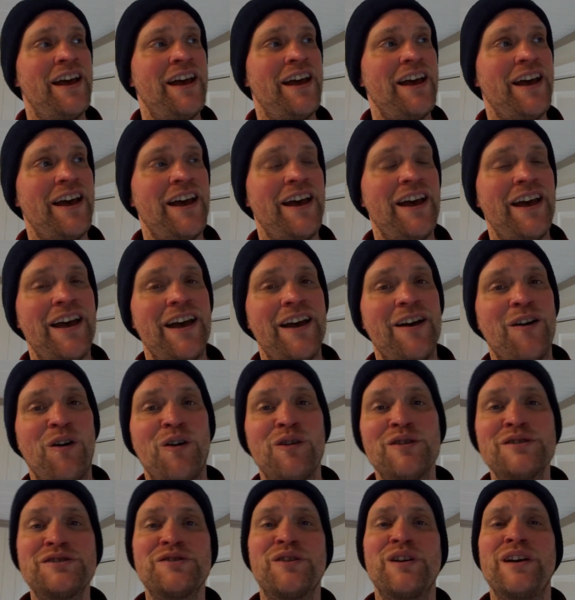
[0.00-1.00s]
Uh,
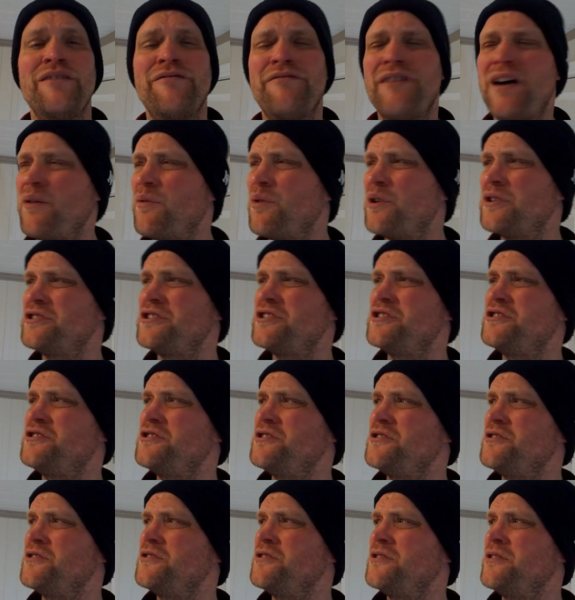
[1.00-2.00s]
also, if I wanted
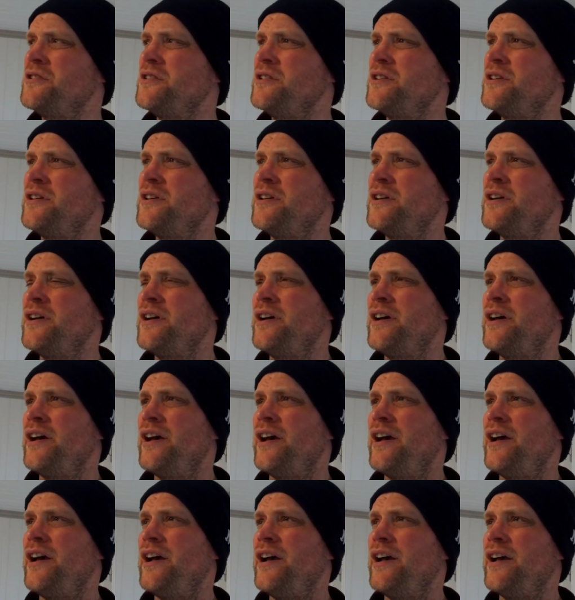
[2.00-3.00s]
to
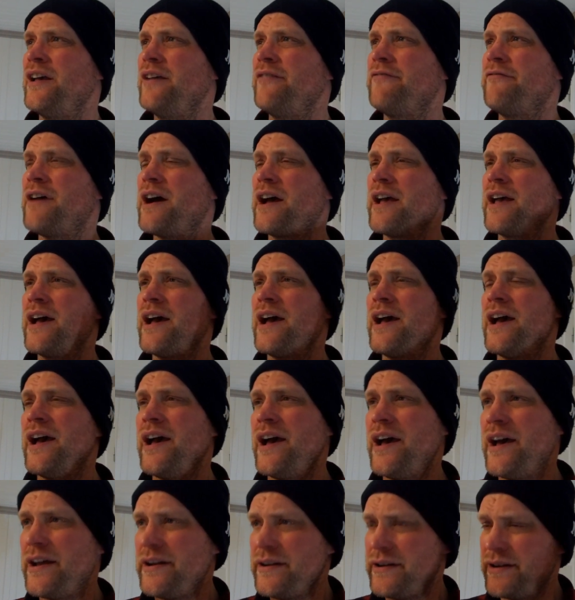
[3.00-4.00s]
uh, if I
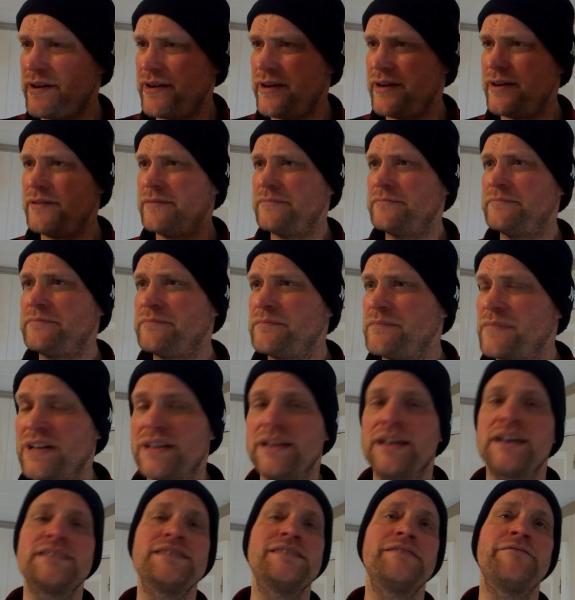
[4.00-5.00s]
had um,
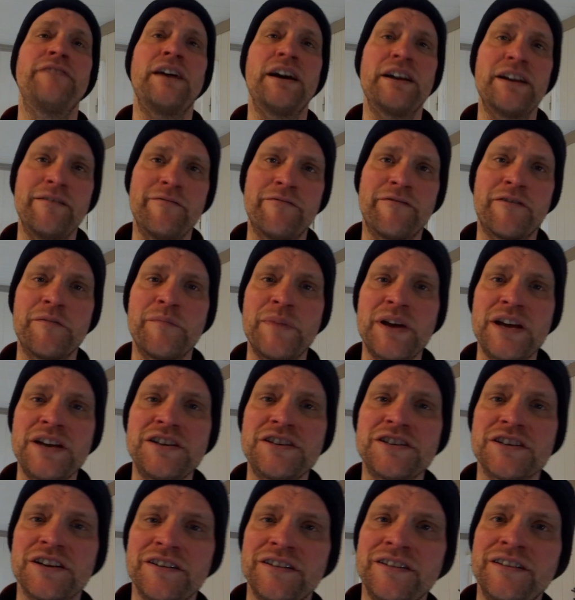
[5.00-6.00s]
classified
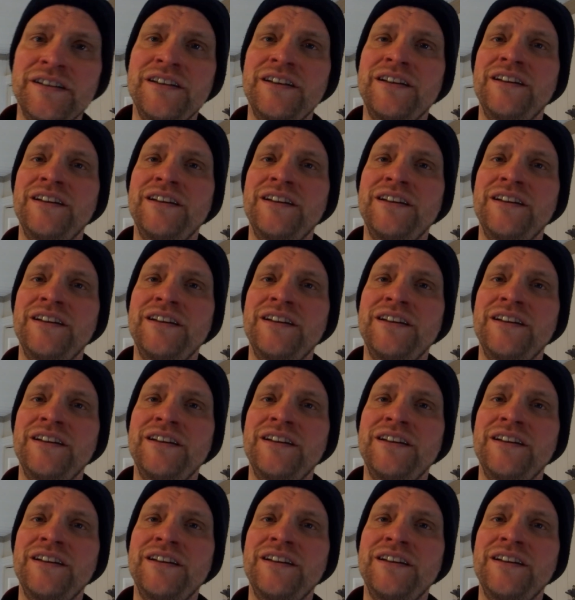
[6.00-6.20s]
information,